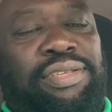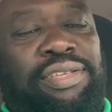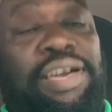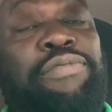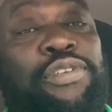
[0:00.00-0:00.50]

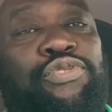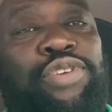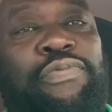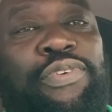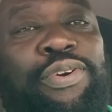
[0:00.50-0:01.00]
you have to
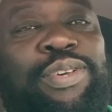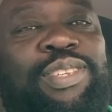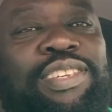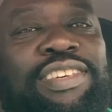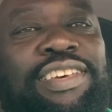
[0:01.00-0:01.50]
dream
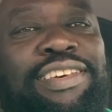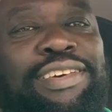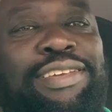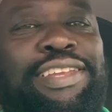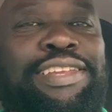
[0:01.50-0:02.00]
first
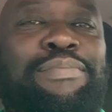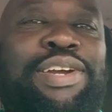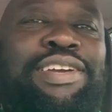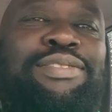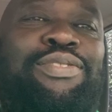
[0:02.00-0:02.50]
and then you
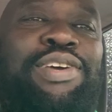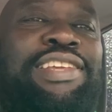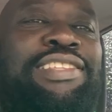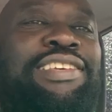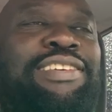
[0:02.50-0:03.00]
make it
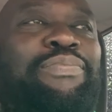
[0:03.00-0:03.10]
reality.